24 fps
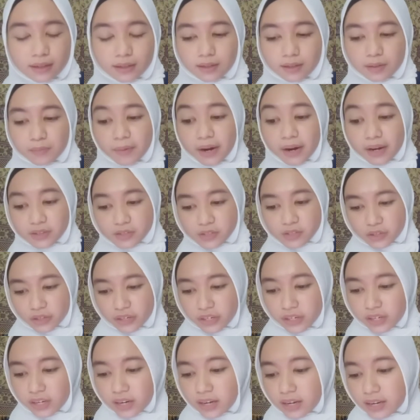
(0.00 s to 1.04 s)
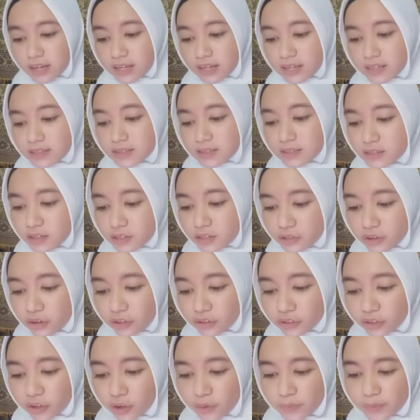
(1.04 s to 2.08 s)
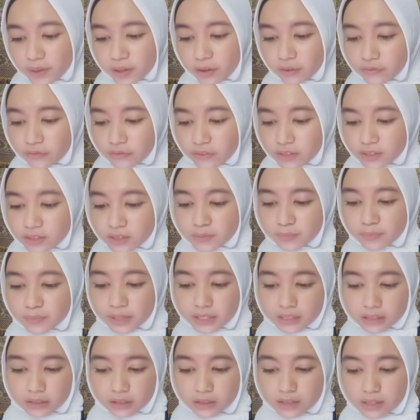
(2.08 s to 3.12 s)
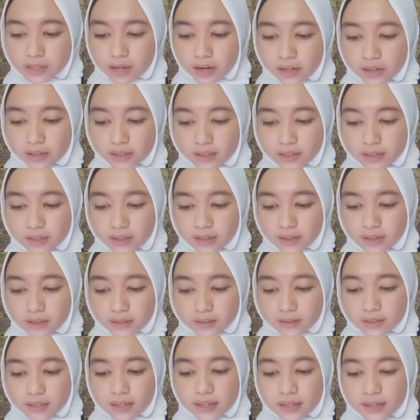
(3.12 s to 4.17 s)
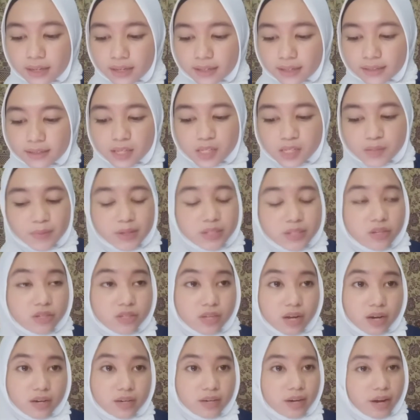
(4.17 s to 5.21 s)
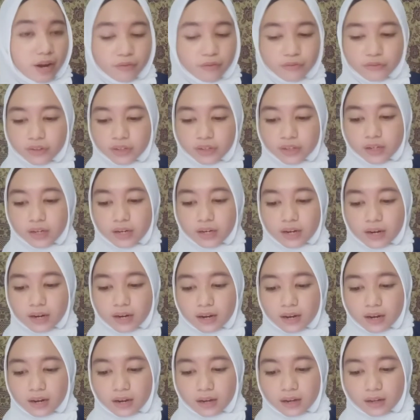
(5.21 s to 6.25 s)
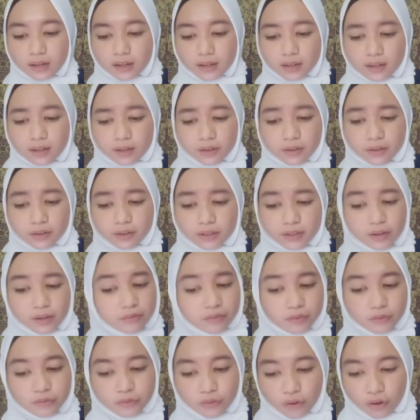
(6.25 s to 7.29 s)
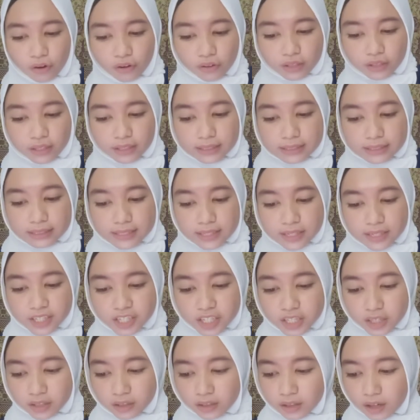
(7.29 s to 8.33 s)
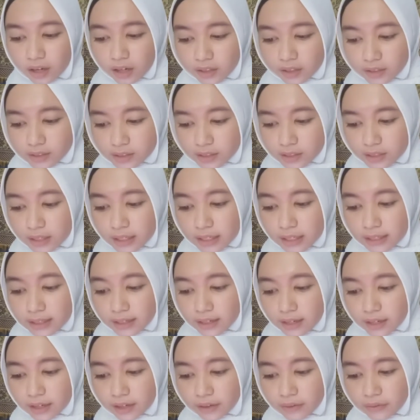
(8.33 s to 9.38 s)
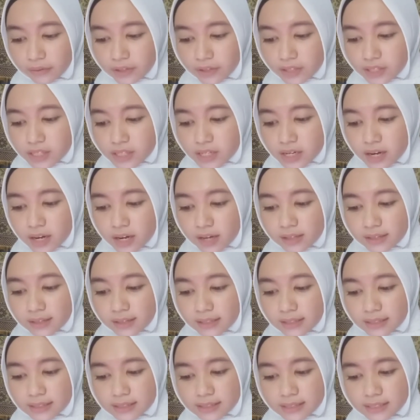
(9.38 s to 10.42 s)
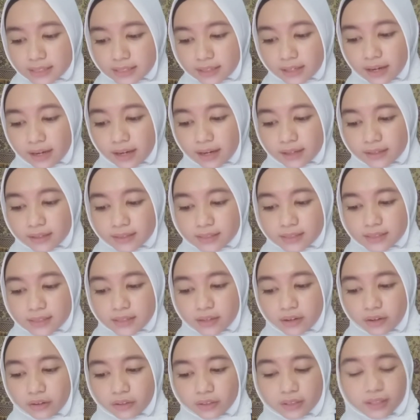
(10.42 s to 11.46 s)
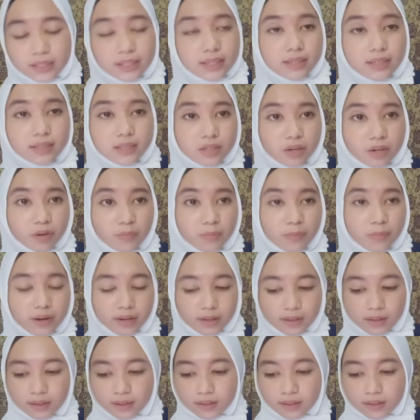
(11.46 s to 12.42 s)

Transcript: answer is the shortcoming of this method are that these methods are never wrong in teaching culture in language teaching and the only drawback.